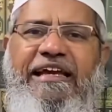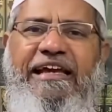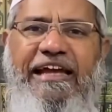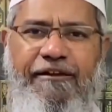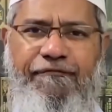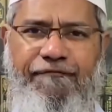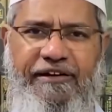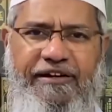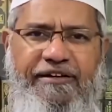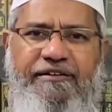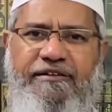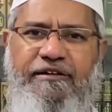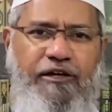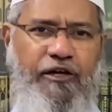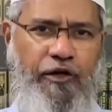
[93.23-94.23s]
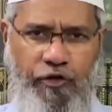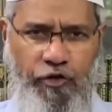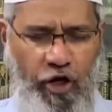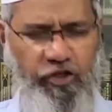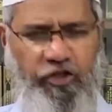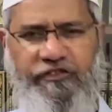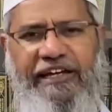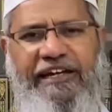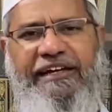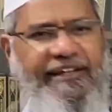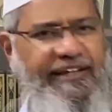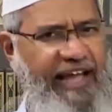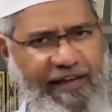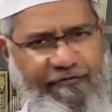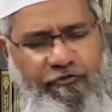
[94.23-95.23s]
If it's not authentic,
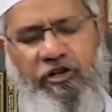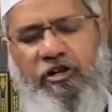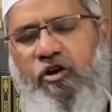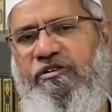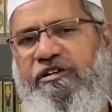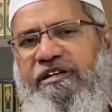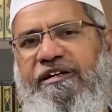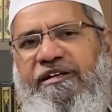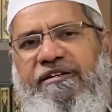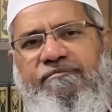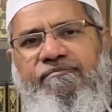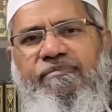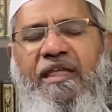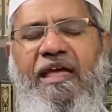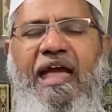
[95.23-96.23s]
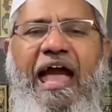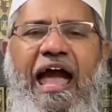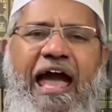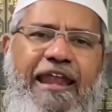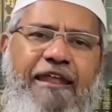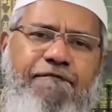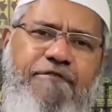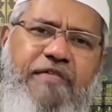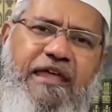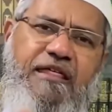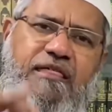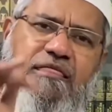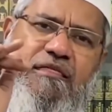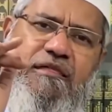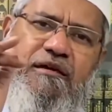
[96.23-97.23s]
I have not counted it. And if there
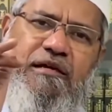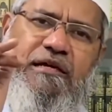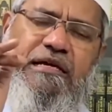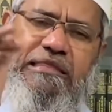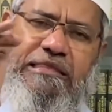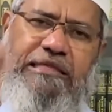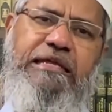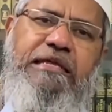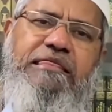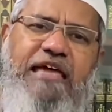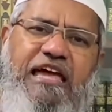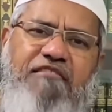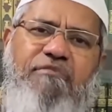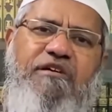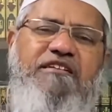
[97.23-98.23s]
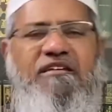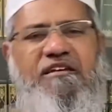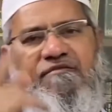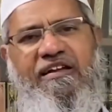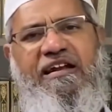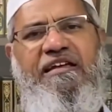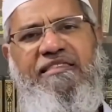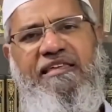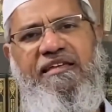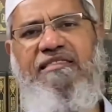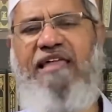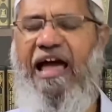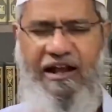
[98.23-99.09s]
is 3 signs mentioned in one hadith, I